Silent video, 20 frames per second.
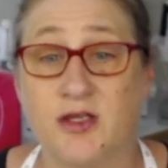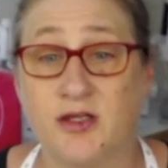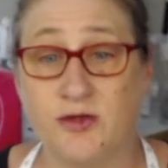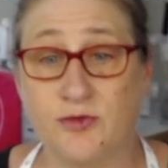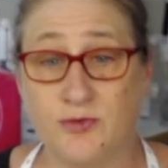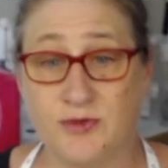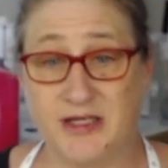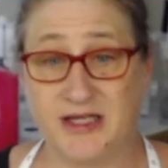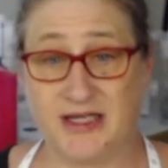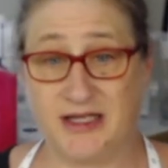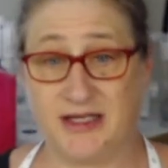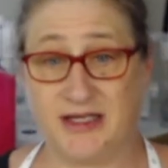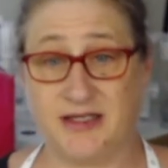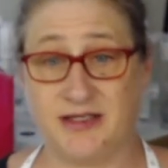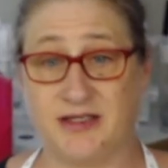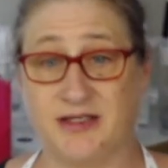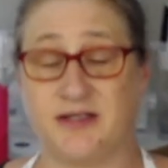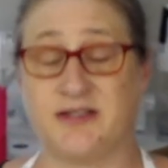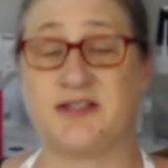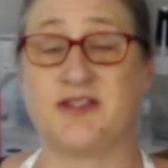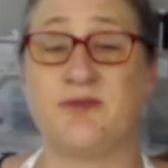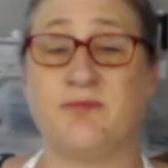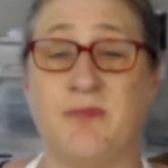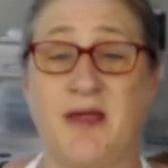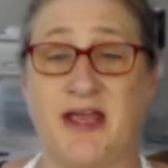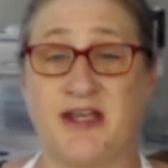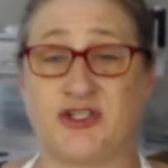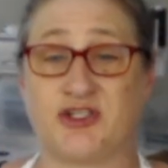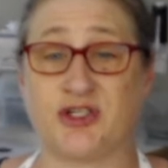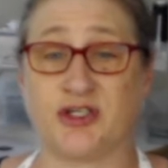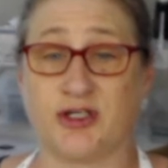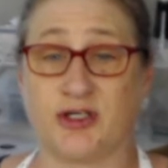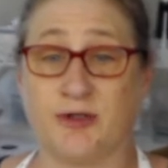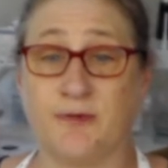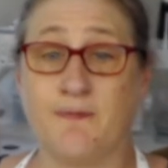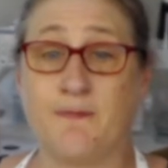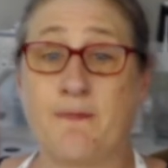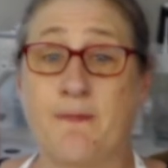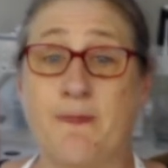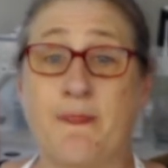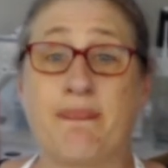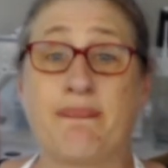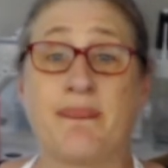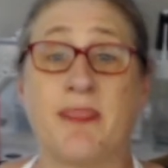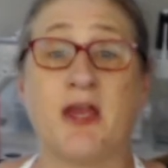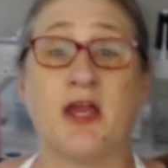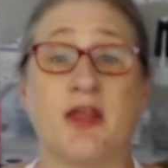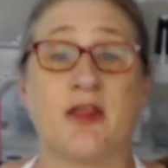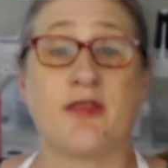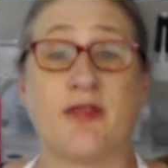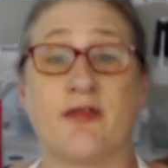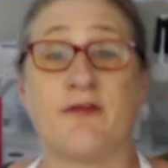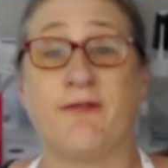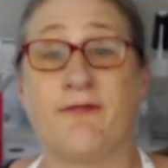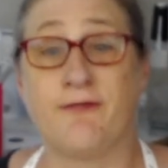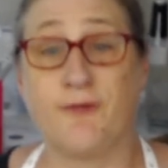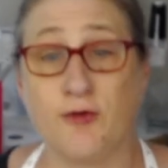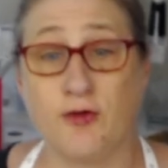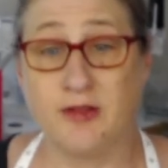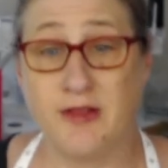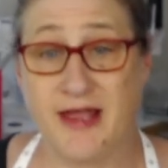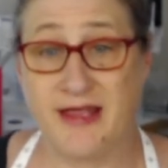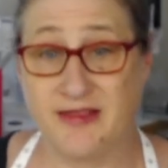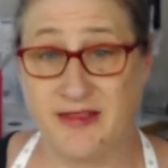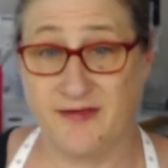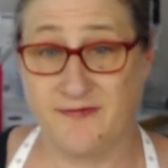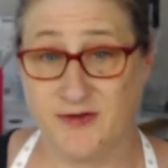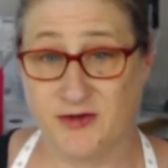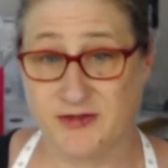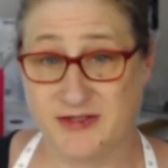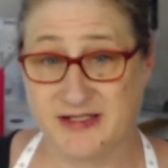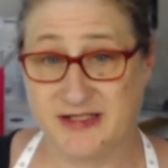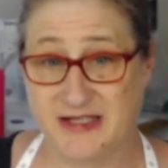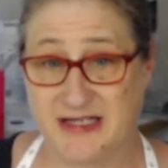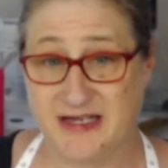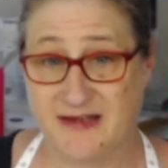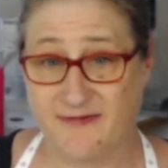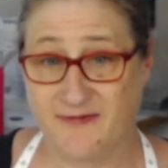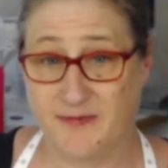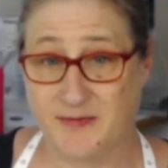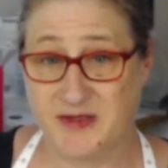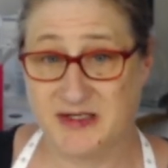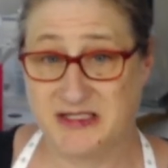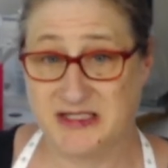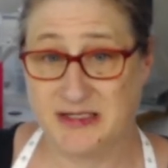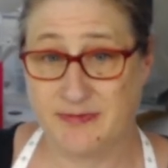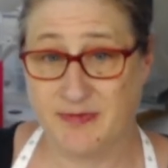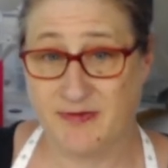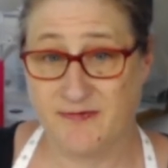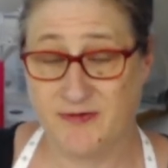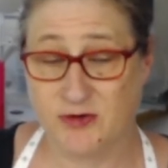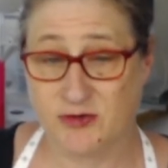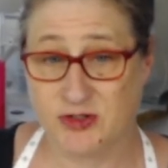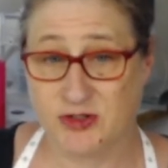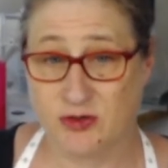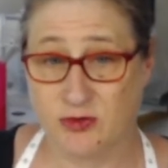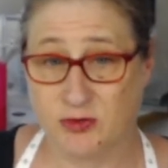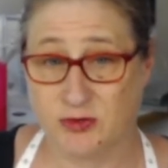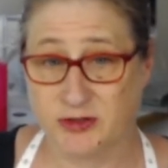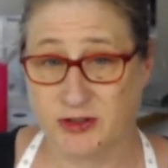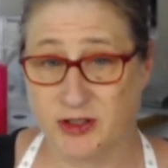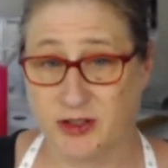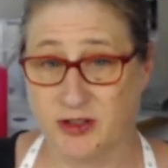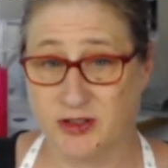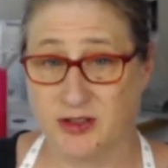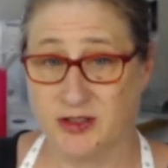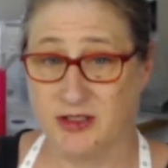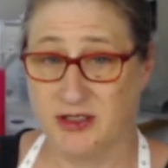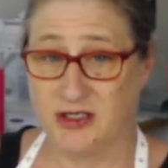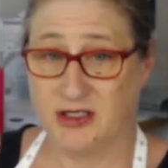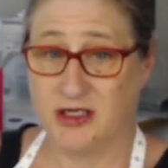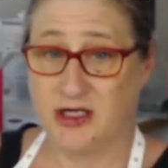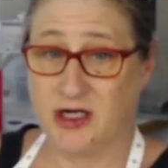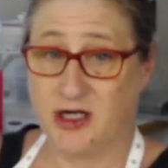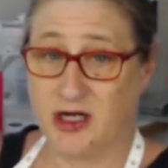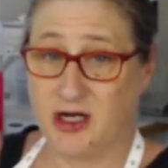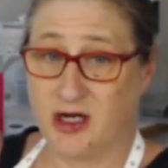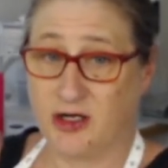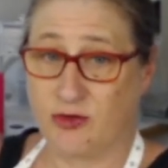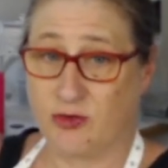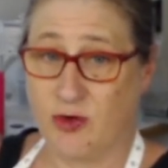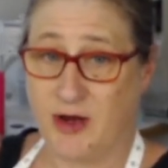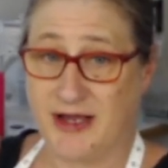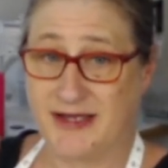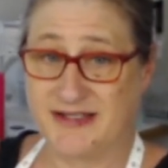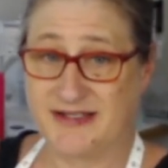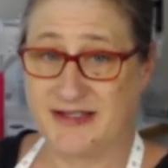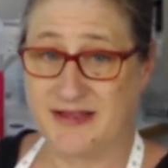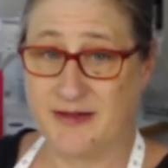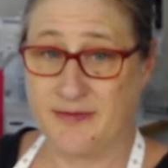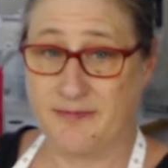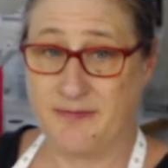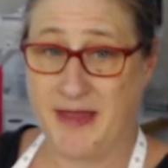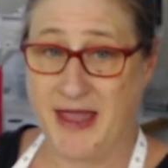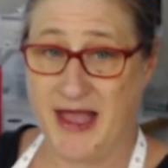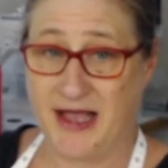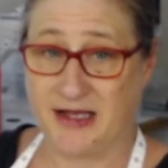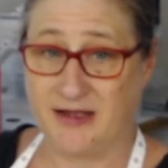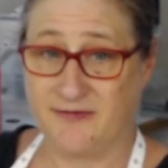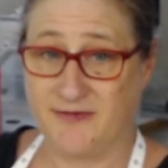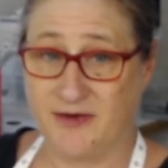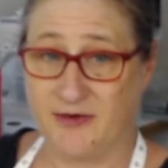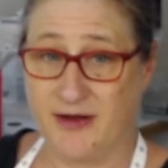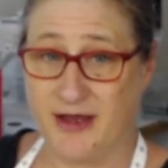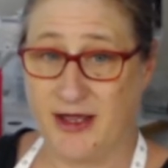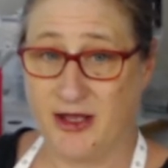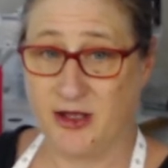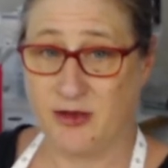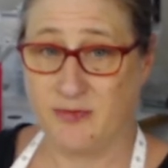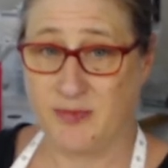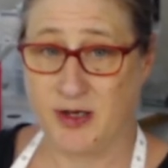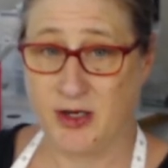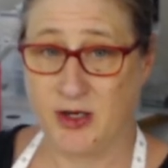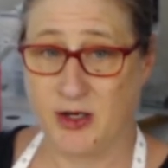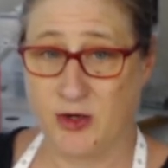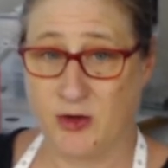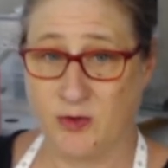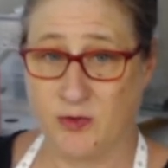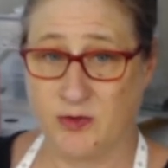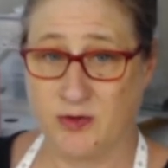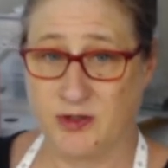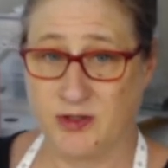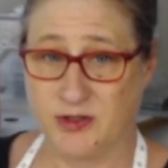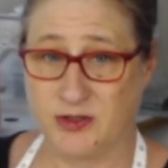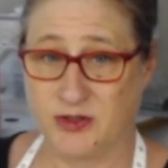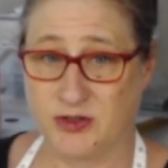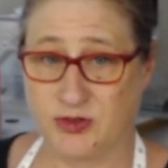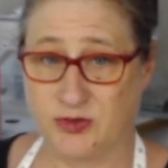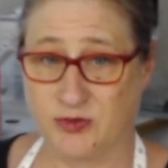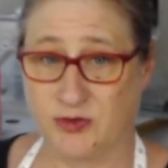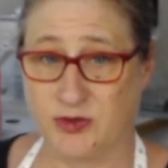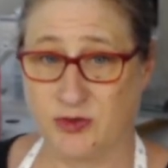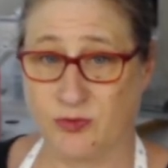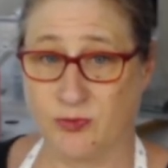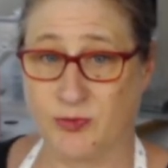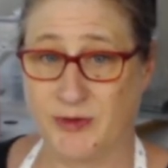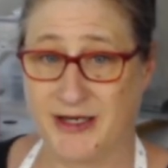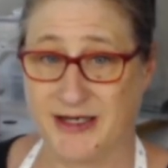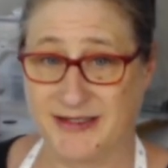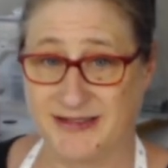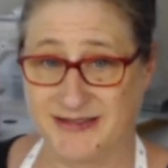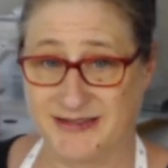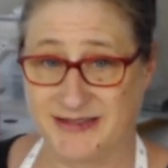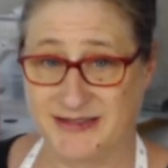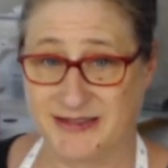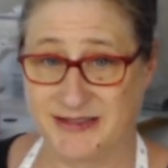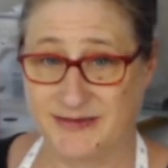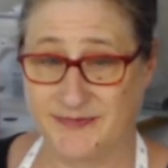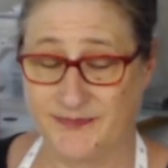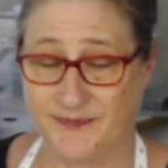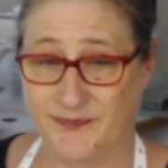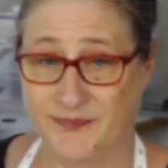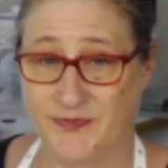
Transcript: you need to measure the full length of your sleeve from the tip of your shoulder across the back of your elbow to your wrist.